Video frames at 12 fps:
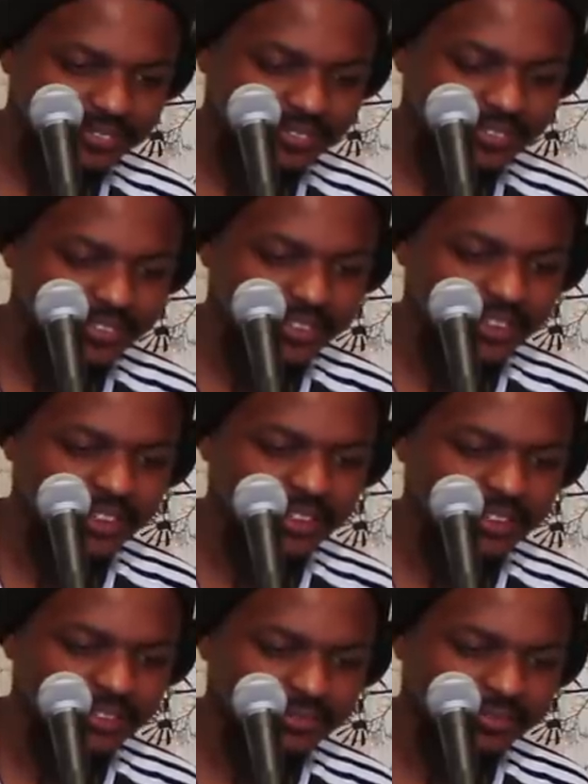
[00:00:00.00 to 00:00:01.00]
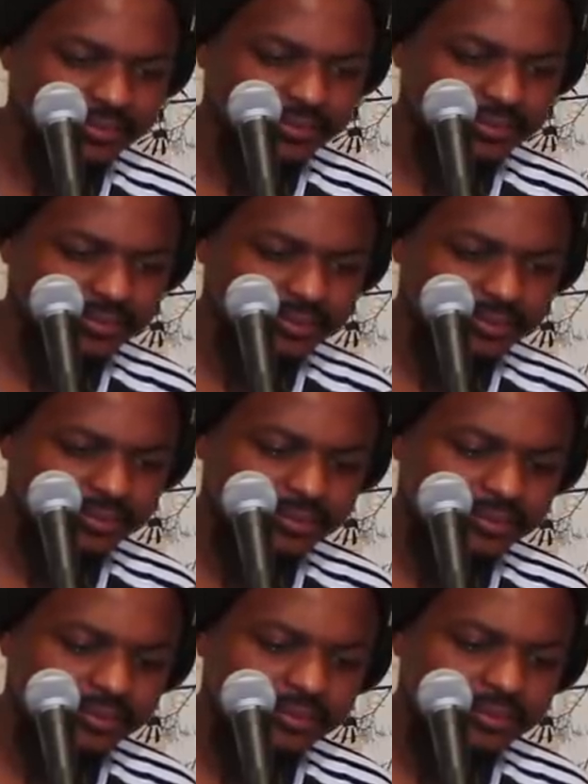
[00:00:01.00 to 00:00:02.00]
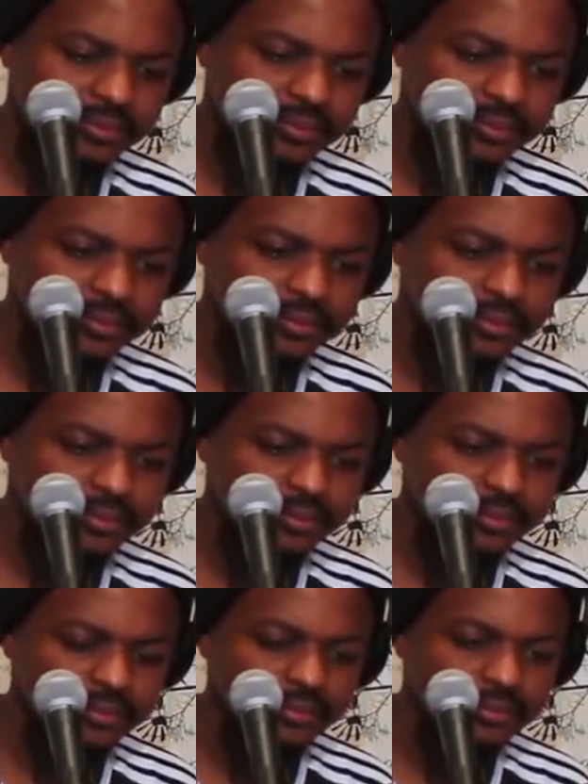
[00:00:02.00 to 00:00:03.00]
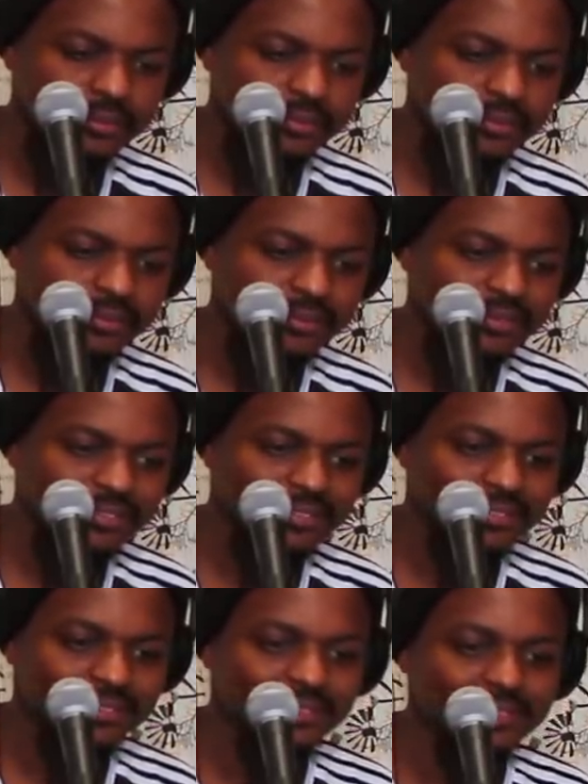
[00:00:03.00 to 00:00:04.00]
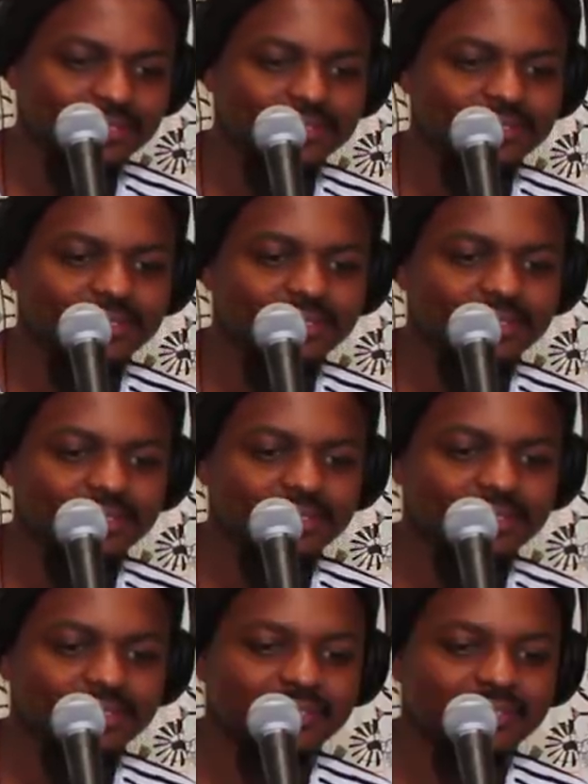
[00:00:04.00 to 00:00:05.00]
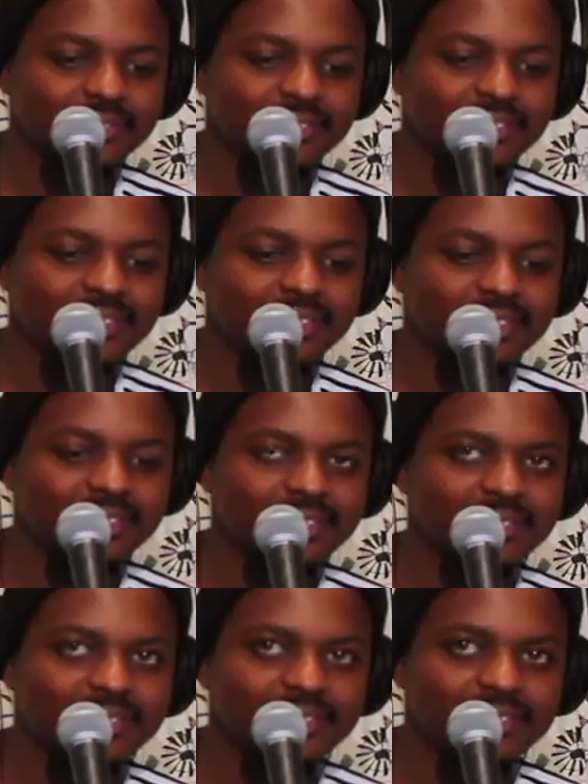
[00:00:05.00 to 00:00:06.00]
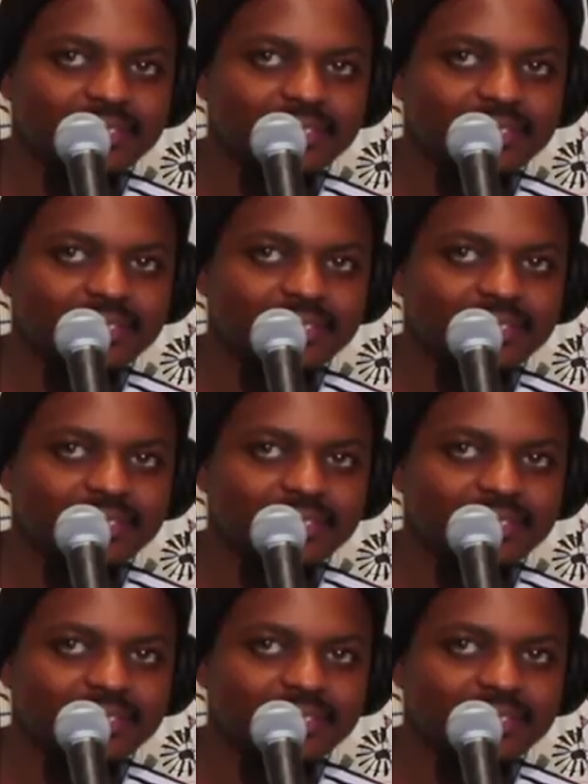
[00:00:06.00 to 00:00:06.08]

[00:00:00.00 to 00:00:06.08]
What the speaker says: No words are spoken by the person on screen.